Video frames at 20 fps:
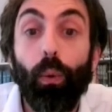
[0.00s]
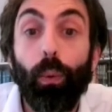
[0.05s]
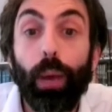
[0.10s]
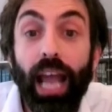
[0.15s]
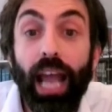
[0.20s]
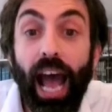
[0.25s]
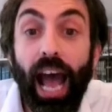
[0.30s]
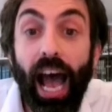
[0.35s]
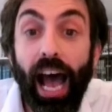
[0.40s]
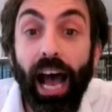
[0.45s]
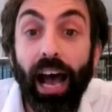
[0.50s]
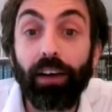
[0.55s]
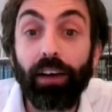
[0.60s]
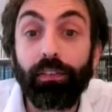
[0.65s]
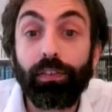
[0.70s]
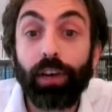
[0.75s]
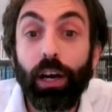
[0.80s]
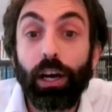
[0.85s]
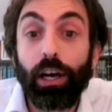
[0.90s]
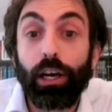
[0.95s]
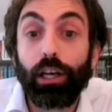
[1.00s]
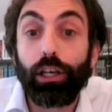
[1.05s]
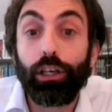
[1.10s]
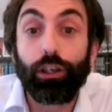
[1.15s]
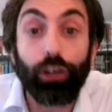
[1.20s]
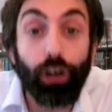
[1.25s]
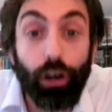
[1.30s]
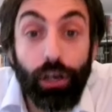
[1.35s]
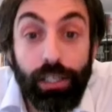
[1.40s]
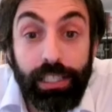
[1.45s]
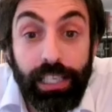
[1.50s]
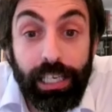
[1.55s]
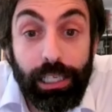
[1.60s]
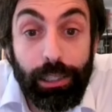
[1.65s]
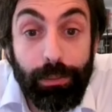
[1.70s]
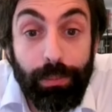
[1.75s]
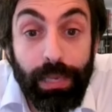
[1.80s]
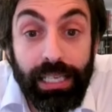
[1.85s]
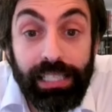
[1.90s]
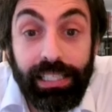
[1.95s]
We have
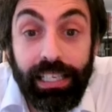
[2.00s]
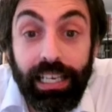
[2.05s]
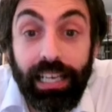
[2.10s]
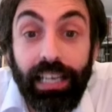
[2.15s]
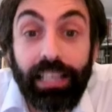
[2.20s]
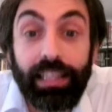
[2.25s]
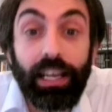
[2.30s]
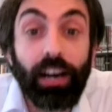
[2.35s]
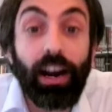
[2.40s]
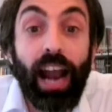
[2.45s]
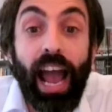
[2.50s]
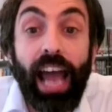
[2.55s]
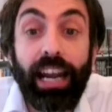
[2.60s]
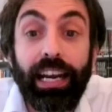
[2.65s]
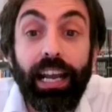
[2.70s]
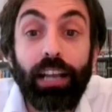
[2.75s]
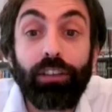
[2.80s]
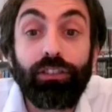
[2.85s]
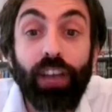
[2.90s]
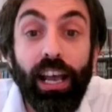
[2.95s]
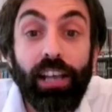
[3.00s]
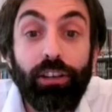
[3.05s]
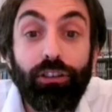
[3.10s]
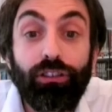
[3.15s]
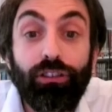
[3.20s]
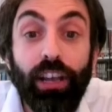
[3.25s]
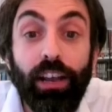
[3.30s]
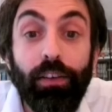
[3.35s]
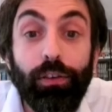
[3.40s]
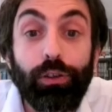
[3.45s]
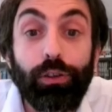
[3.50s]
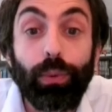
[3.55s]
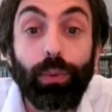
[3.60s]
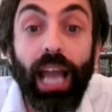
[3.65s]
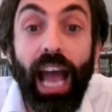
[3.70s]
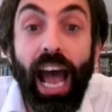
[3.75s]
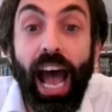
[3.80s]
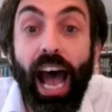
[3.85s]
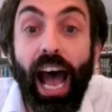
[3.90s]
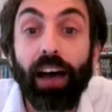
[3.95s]
nurses missing their NHS shifts.
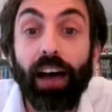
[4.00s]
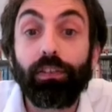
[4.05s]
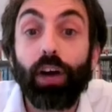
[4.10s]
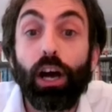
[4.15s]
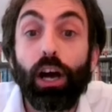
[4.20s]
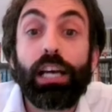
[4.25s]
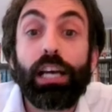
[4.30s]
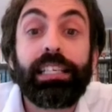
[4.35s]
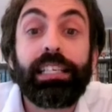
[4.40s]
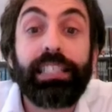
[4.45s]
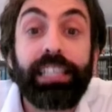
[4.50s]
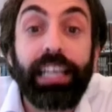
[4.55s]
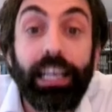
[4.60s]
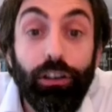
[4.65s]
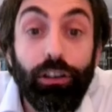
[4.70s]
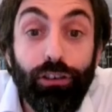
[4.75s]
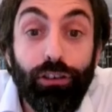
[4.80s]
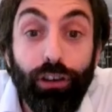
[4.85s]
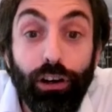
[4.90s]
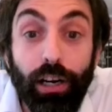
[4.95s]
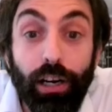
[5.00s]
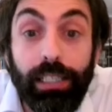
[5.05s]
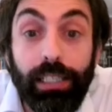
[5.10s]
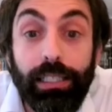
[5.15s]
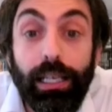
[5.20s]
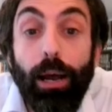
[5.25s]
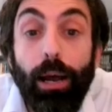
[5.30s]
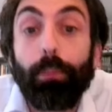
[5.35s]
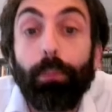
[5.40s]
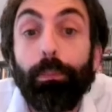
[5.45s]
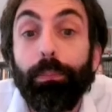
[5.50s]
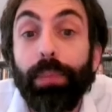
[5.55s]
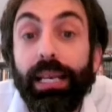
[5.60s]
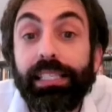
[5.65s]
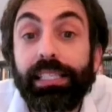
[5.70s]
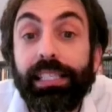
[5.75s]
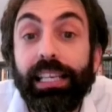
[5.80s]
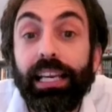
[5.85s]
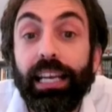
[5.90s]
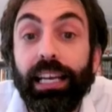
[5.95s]
We have teachers
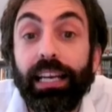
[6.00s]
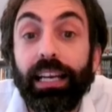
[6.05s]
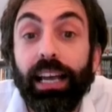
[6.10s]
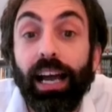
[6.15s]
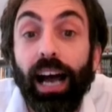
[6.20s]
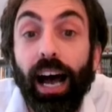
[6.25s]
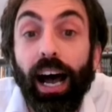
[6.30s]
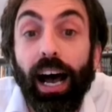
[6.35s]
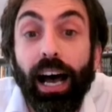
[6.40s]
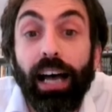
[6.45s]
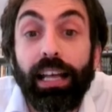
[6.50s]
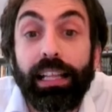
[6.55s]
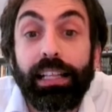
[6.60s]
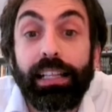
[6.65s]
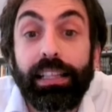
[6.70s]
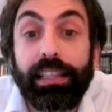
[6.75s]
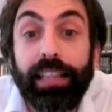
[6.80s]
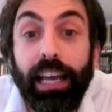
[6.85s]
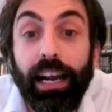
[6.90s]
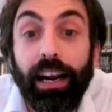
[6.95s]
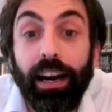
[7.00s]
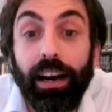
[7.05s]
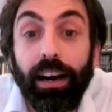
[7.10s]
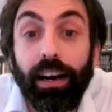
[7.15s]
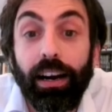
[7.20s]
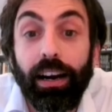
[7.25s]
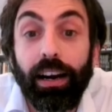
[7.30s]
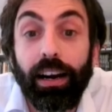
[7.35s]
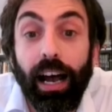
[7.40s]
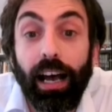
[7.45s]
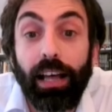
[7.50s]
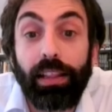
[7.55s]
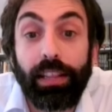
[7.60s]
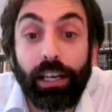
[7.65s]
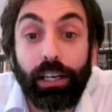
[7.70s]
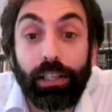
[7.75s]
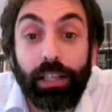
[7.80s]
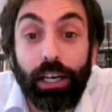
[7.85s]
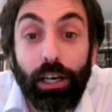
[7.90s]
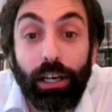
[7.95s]
missing uh, their uh,
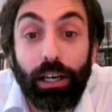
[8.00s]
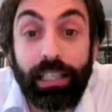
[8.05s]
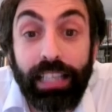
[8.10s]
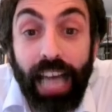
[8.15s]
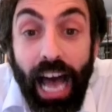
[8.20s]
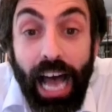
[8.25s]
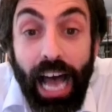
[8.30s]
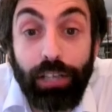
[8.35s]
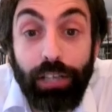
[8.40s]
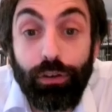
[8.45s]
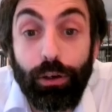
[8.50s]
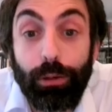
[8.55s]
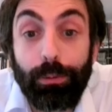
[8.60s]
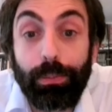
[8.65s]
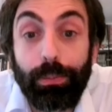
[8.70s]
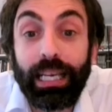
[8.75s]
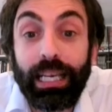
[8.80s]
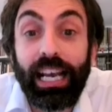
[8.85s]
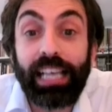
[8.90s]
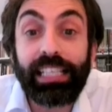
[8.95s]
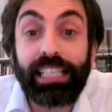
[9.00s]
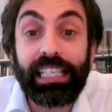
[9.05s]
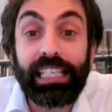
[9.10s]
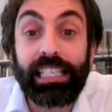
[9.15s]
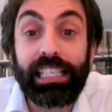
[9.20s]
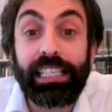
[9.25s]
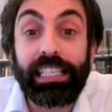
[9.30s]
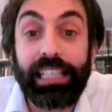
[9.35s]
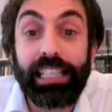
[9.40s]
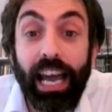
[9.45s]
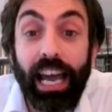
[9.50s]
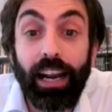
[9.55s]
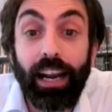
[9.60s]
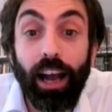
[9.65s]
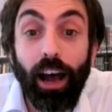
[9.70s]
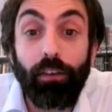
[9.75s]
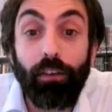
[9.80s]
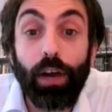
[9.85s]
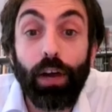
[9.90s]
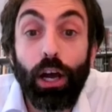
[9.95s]
their their classrooms because instead
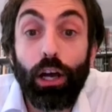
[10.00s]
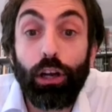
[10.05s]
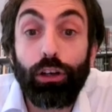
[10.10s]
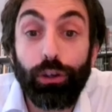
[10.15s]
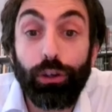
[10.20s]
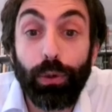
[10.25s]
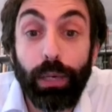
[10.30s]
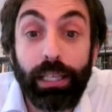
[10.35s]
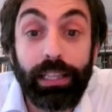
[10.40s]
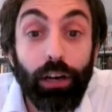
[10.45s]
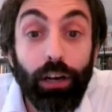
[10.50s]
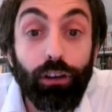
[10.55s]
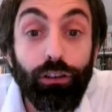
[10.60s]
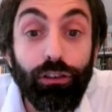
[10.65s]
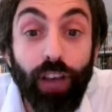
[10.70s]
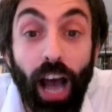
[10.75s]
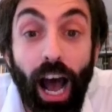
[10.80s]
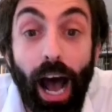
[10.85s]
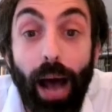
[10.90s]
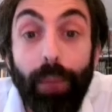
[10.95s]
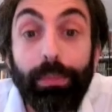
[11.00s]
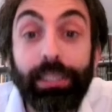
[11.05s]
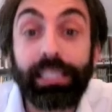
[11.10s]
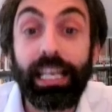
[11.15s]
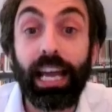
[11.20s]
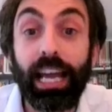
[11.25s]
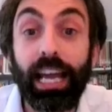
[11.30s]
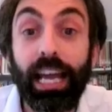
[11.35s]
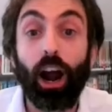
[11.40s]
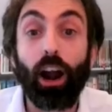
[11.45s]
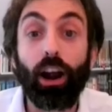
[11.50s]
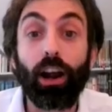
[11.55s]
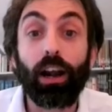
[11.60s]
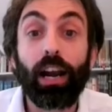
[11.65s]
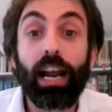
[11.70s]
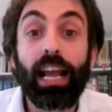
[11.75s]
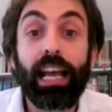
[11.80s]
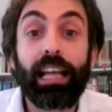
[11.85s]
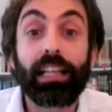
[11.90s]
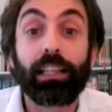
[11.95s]
of doing their jobs, they
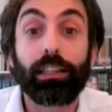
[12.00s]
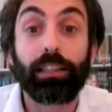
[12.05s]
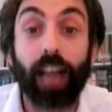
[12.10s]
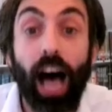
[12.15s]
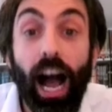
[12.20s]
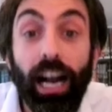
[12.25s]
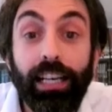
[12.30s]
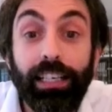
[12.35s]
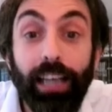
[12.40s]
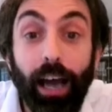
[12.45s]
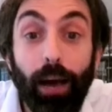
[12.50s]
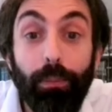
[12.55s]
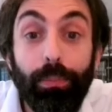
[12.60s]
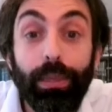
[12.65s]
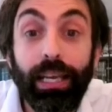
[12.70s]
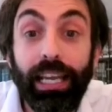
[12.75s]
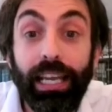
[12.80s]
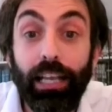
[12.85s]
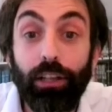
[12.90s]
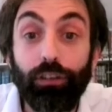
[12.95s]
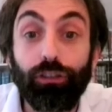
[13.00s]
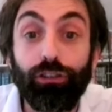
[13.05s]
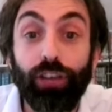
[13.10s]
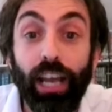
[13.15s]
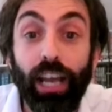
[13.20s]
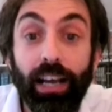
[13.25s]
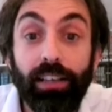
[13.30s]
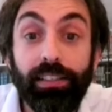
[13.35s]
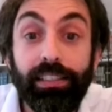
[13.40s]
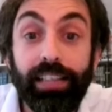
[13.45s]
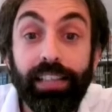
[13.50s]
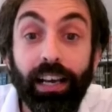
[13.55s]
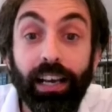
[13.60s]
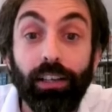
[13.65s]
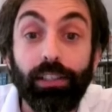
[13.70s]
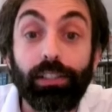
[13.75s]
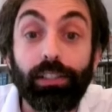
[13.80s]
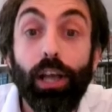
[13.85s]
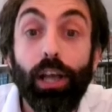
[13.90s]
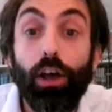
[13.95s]
are locked up in jail
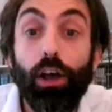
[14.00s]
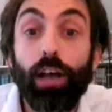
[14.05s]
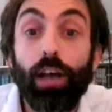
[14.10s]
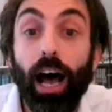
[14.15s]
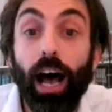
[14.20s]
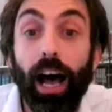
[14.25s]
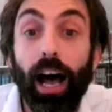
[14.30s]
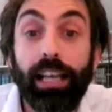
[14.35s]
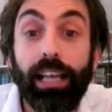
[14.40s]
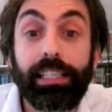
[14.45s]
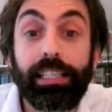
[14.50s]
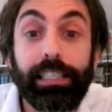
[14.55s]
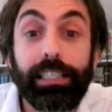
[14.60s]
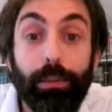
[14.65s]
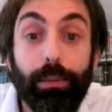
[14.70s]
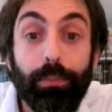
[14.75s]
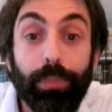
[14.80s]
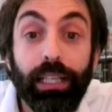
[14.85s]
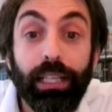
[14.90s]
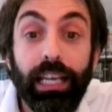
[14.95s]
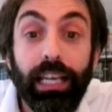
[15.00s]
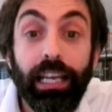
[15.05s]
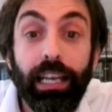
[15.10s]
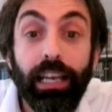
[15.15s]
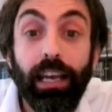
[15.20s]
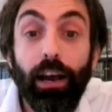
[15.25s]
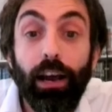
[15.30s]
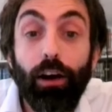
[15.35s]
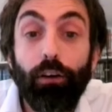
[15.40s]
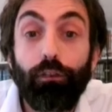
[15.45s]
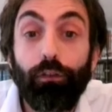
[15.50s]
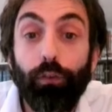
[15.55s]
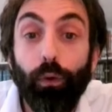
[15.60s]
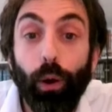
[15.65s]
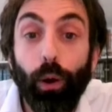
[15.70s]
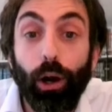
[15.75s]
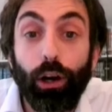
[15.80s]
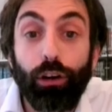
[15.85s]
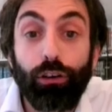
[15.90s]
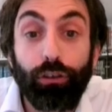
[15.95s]
cells uh, simply
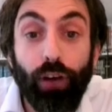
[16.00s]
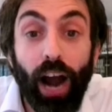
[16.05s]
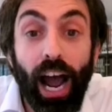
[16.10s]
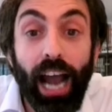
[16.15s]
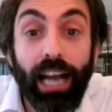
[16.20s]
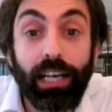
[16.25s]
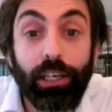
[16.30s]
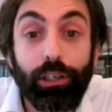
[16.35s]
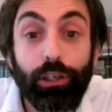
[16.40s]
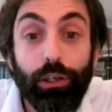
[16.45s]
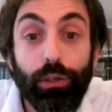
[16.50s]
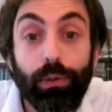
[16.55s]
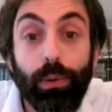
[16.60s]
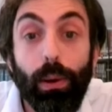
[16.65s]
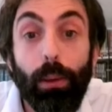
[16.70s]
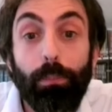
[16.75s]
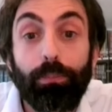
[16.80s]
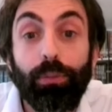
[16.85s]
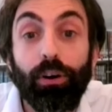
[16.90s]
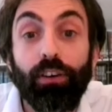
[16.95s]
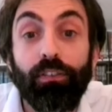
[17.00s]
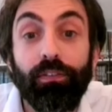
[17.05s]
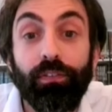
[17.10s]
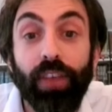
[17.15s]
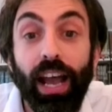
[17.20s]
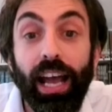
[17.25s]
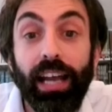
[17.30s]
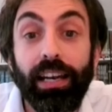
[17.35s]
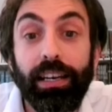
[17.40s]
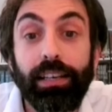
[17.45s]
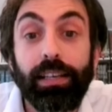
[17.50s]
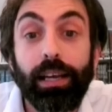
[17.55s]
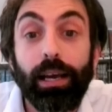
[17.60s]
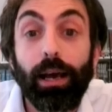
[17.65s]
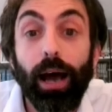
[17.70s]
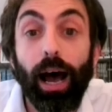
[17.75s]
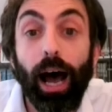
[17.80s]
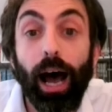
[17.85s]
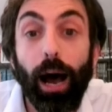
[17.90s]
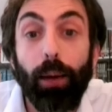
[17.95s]
for trying to prevent
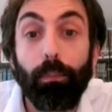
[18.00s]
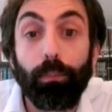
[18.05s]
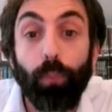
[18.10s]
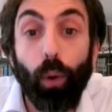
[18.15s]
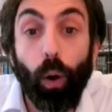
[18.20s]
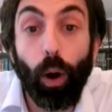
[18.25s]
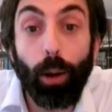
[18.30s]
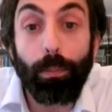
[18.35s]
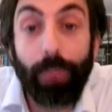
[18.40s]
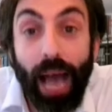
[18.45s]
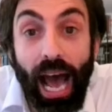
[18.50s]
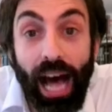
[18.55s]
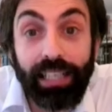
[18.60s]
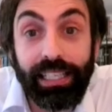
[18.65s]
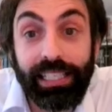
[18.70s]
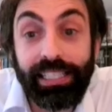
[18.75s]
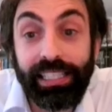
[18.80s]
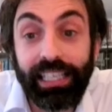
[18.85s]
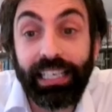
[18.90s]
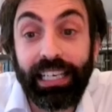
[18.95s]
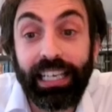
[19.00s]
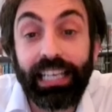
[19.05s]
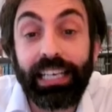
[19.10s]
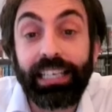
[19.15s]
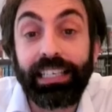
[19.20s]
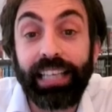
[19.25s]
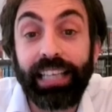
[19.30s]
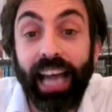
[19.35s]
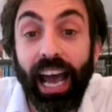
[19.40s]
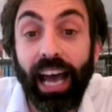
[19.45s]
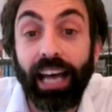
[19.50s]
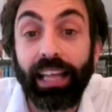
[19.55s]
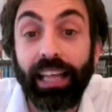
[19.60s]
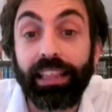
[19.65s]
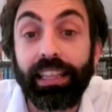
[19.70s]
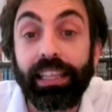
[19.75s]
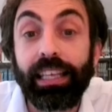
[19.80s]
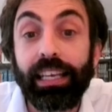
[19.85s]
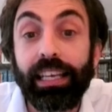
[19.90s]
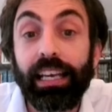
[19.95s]
uh, more Palestinian death.
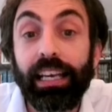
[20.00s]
